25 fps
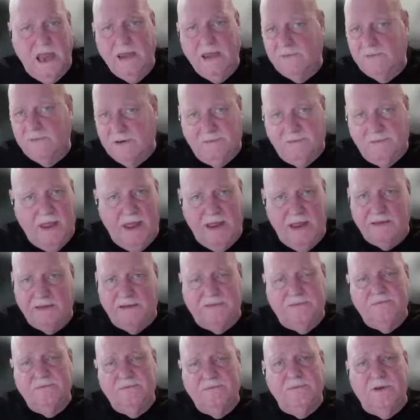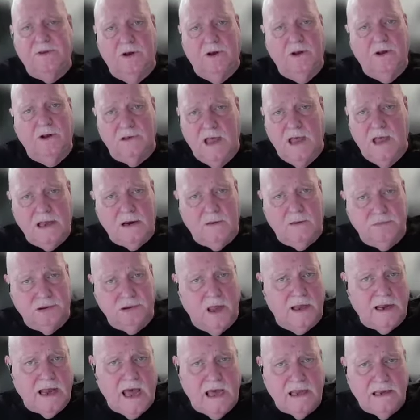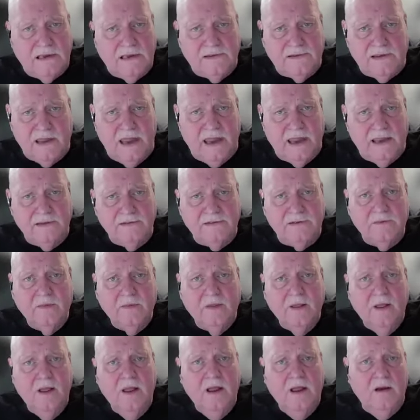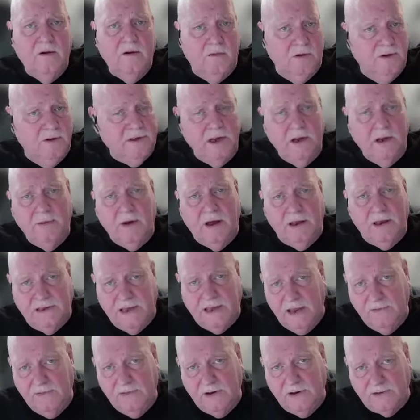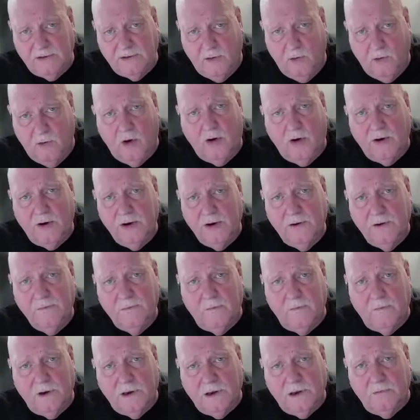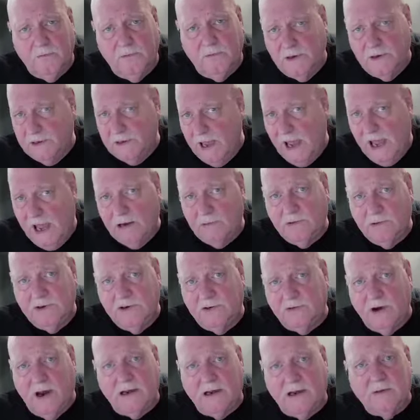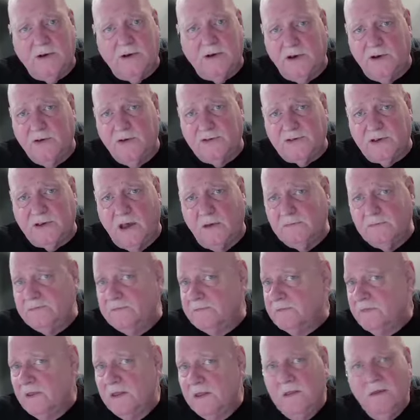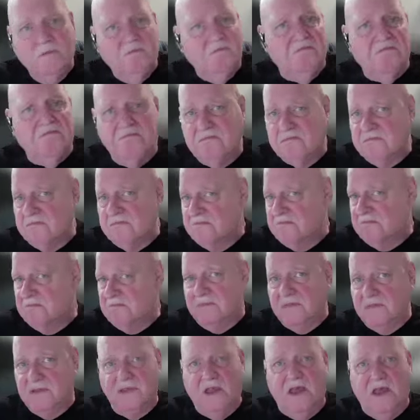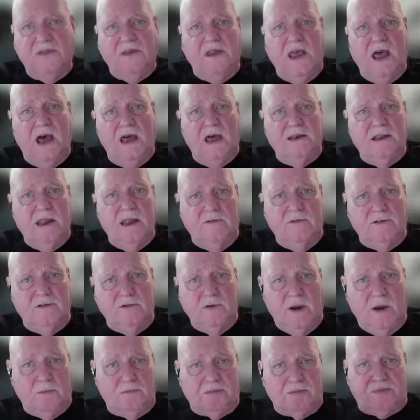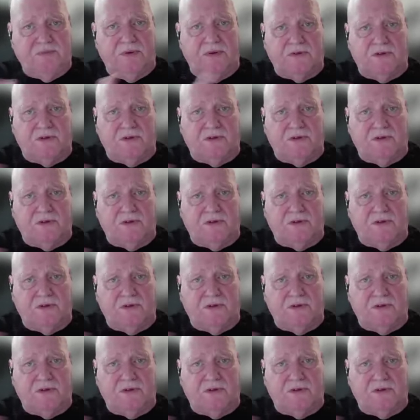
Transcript: David had, a lot of blood on his hands." One thing about David as a warrior, when God would direct him to do something, nothing got in David's way.